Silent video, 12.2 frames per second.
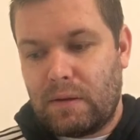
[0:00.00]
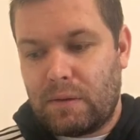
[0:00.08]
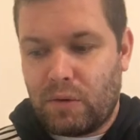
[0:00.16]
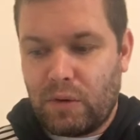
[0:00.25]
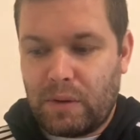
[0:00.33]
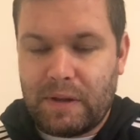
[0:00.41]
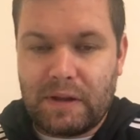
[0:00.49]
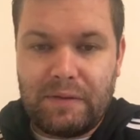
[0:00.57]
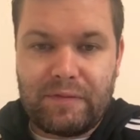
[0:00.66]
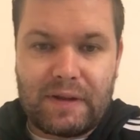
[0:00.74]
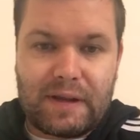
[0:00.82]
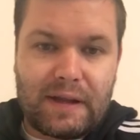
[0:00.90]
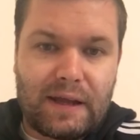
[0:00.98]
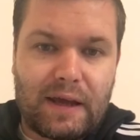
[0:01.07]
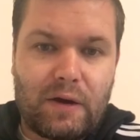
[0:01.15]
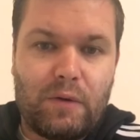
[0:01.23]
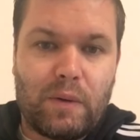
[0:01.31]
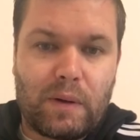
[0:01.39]
going to be leaving
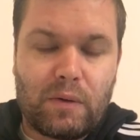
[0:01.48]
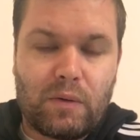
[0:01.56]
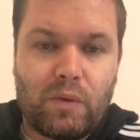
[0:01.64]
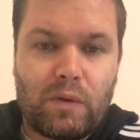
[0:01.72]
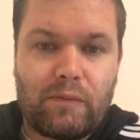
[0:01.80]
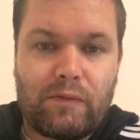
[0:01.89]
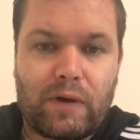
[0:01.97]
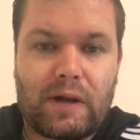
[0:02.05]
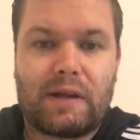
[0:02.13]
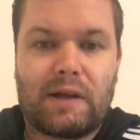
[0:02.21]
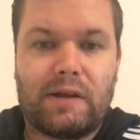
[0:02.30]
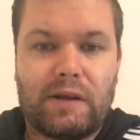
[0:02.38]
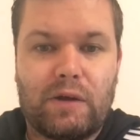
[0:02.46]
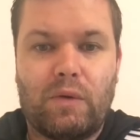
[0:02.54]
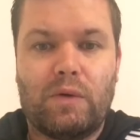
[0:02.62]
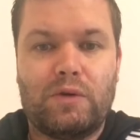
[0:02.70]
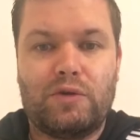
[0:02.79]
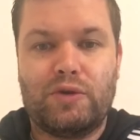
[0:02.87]
today out and going for a target
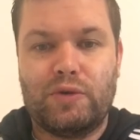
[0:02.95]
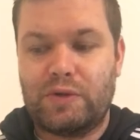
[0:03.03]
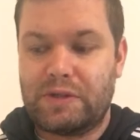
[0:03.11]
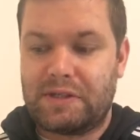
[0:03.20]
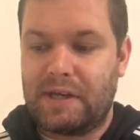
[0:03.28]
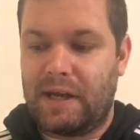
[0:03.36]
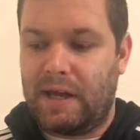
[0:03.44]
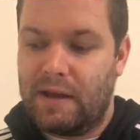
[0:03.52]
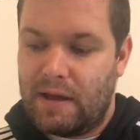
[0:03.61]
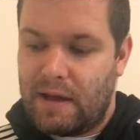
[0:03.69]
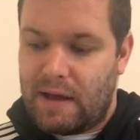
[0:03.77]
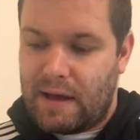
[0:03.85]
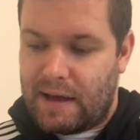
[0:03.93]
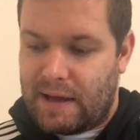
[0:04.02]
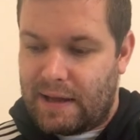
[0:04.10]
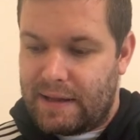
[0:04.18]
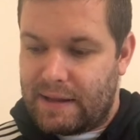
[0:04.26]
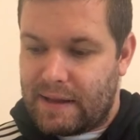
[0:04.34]
on Tuesday.
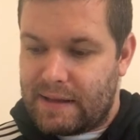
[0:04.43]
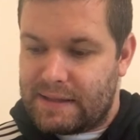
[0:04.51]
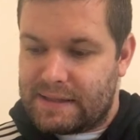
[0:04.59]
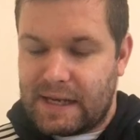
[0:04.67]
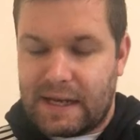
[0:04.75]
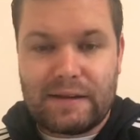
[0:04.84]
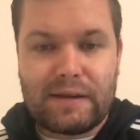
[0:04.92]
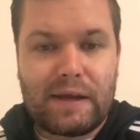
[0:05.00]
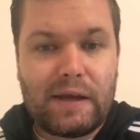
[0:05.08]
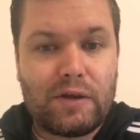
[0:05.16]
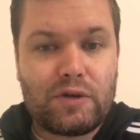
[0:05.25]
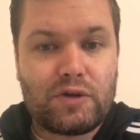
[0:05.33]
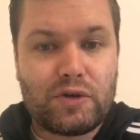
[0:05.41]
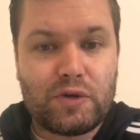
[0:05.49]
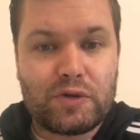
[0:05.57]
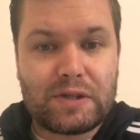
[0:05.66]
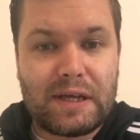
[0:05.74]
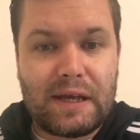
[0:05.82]
And sadly,
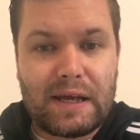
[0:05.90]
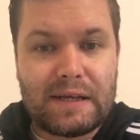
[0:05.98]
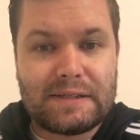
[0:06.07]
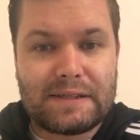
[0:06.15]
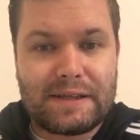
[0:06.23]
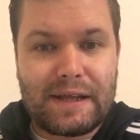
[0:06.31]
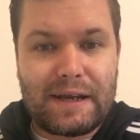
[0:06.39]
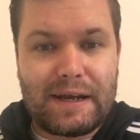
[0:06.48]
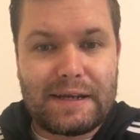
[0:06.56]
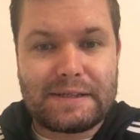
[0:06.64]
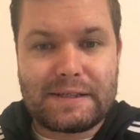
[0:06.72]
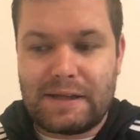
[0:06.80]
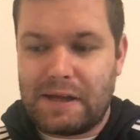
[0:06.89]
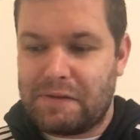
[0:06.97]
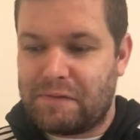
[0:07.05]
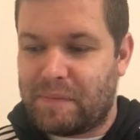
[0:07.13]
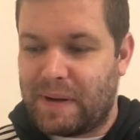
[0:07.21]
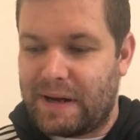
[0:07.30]
Tuesday is the race they
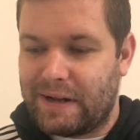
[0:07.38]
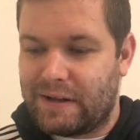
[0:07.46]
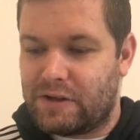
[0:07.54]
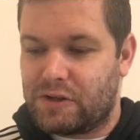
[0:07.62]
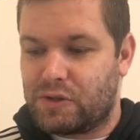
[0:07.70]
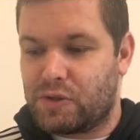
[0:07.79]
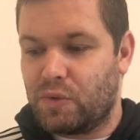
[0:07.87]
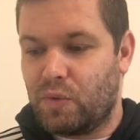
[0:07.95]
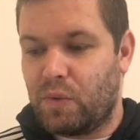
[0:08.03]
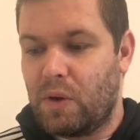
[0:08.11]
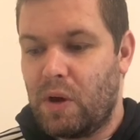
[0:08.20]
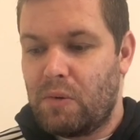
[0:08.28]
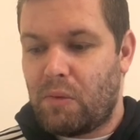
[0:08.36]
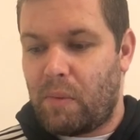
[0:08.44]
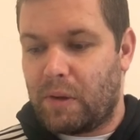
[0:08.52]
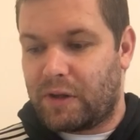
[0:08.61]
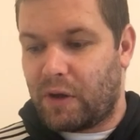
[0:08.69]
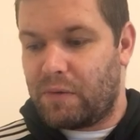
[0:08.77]
have picked. So we
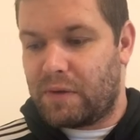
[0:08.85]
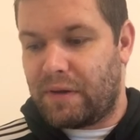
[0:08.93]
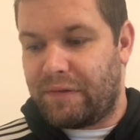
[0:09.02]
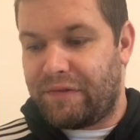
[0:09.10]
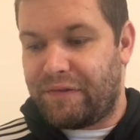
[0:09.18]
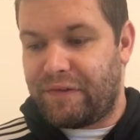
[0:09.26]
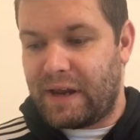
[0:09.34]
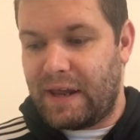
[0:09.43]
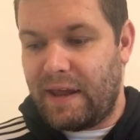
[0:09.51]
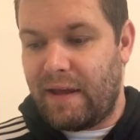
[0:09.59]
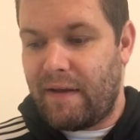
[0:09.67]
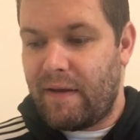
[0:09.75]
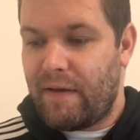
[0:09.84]
were down to three